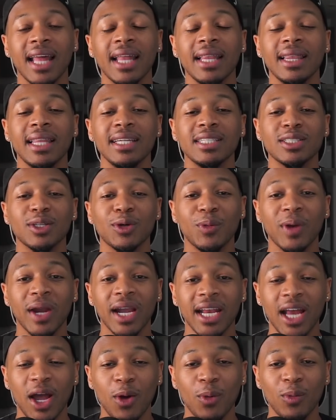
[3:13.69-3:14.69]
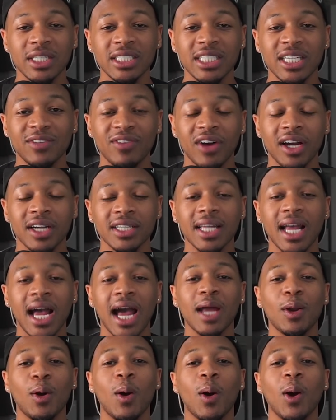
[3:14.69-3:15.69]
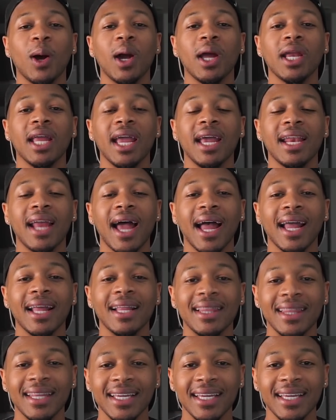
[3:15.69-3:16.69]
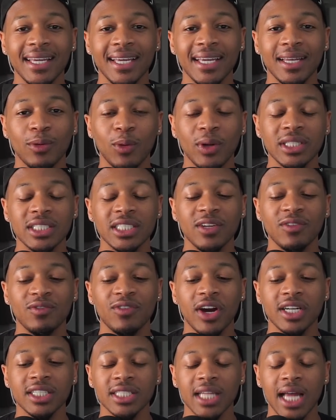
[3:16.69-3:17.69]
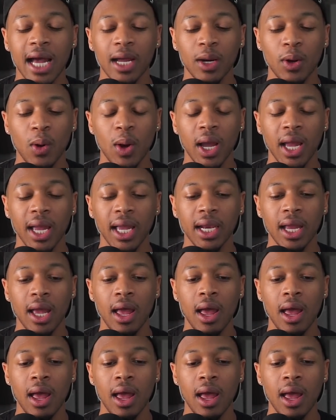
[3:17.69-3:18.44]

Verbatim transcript: and Lisa Rinna when she first got on and Eileen when she first got on.